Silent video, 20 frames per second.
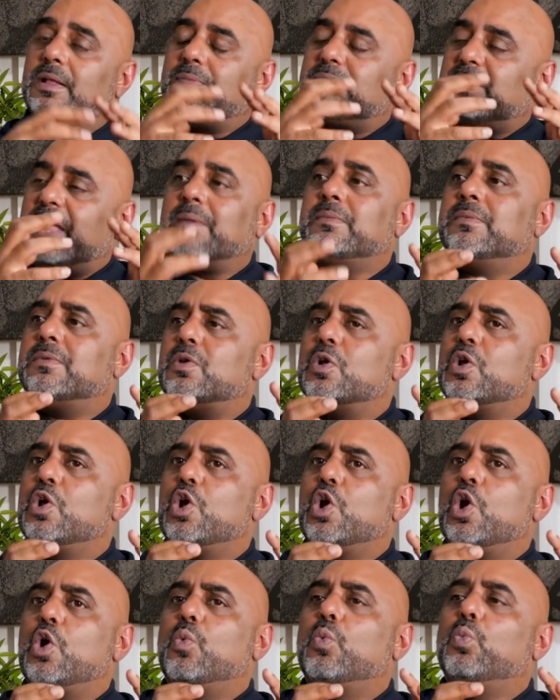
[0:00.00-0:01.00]
then
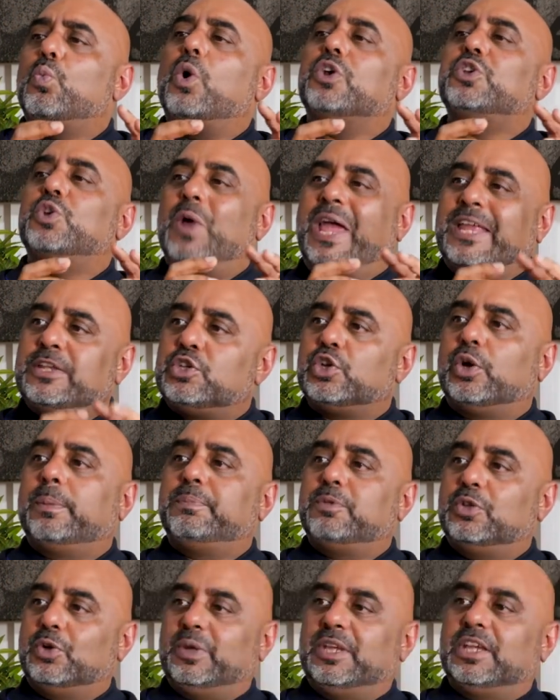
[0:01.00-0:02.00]
what you end
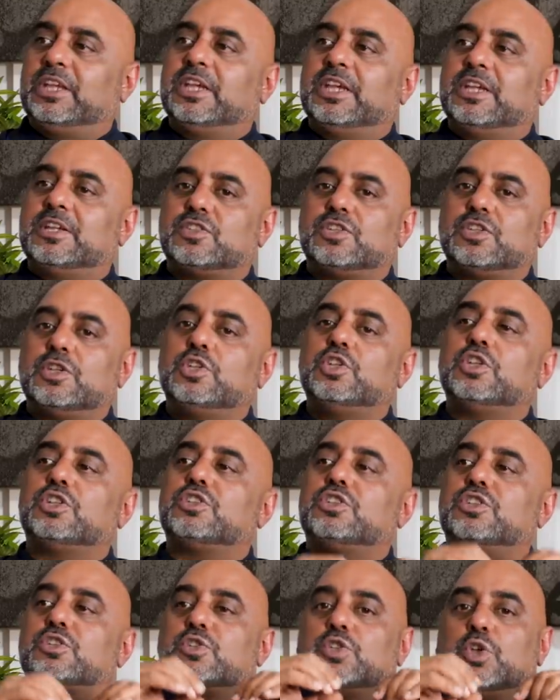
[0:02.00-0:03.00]
up doing is you,
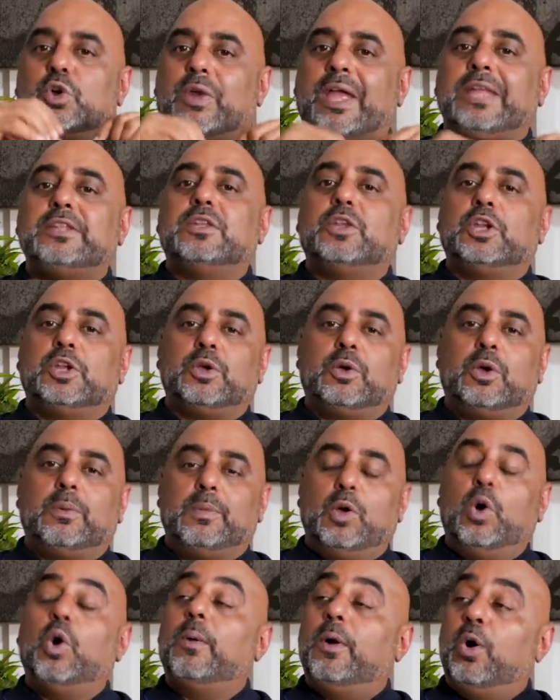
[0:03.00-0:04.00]
you're ended
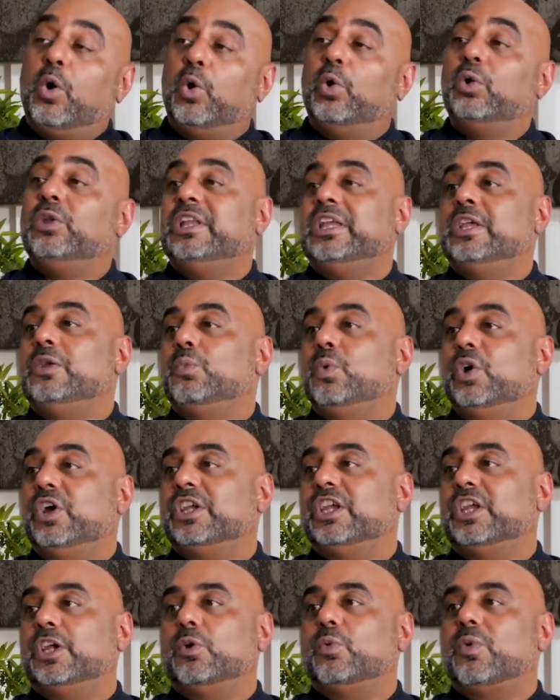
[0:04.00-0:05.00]
up only
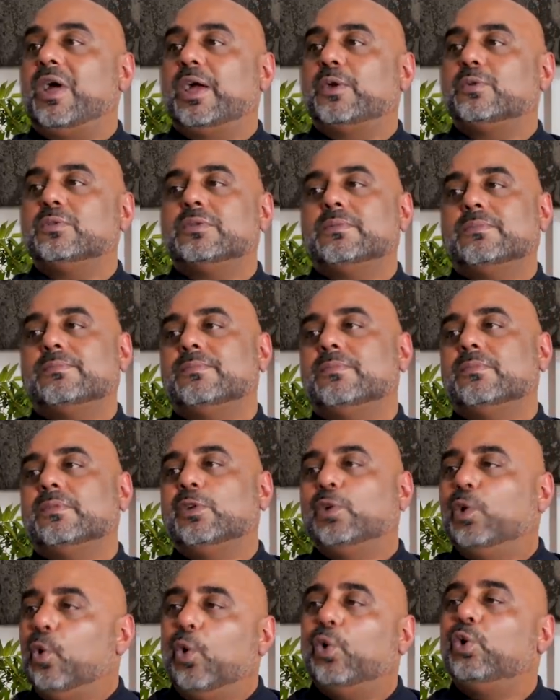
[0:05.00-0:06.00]
working around
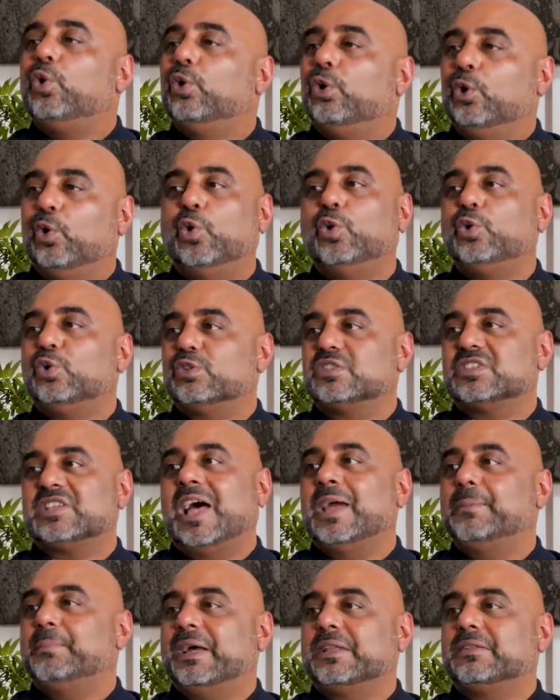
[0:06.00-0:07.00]
local, local
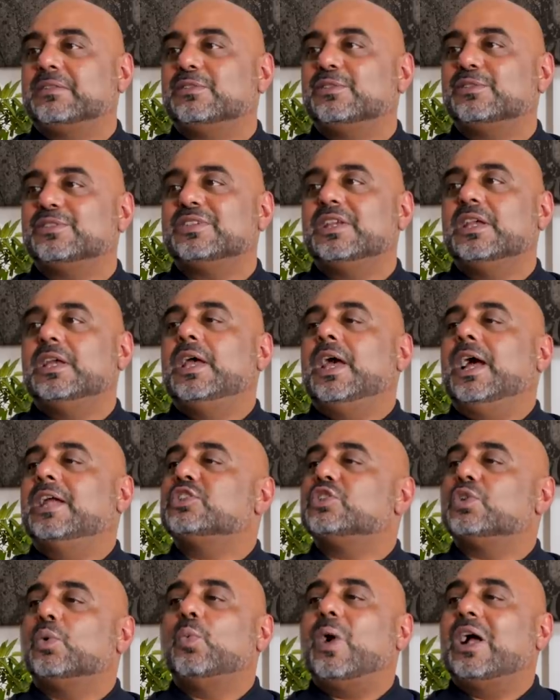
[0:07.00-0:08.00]
site battles.
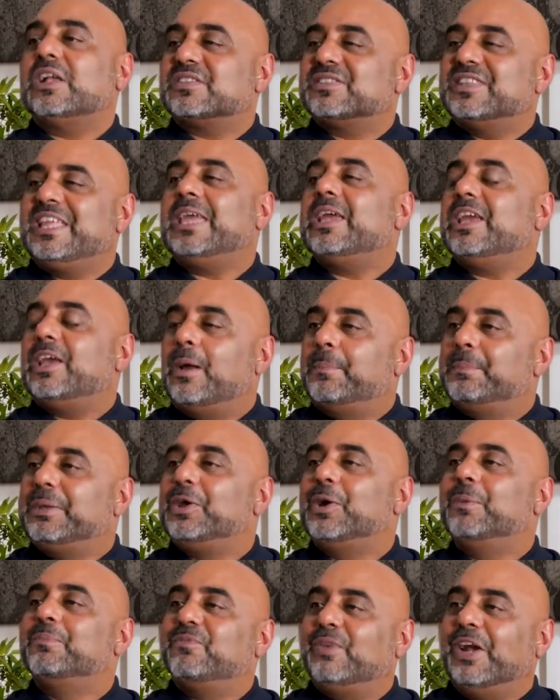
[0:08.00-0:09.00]
And so whilst they have
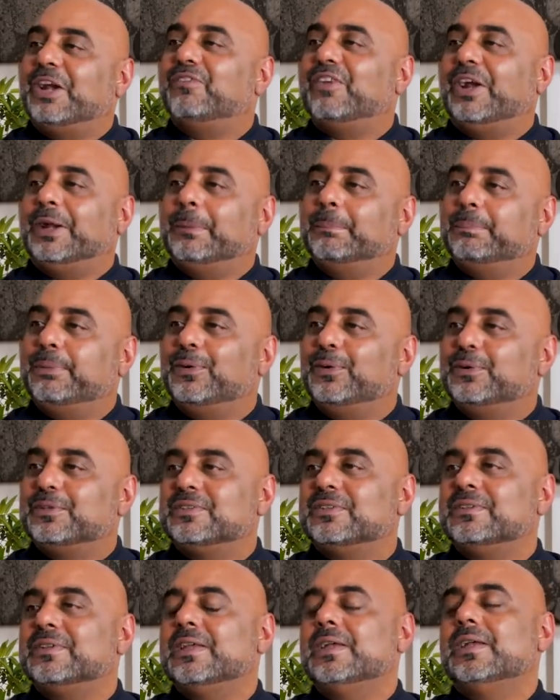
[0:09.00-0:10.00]
become very, very
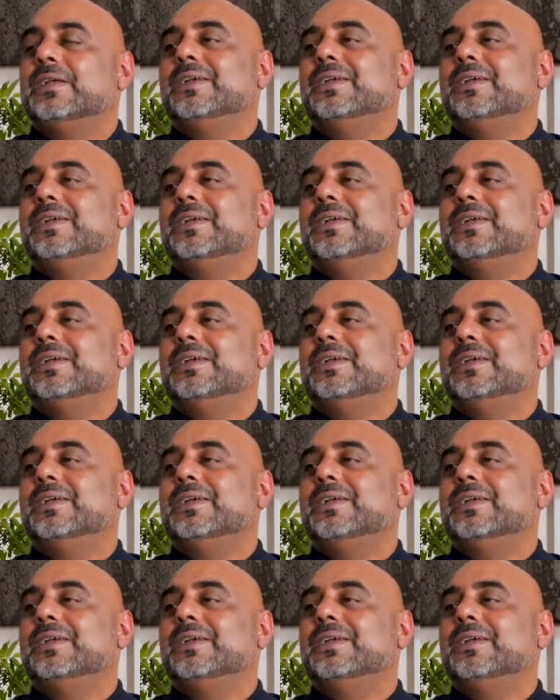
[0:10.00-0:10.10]
important,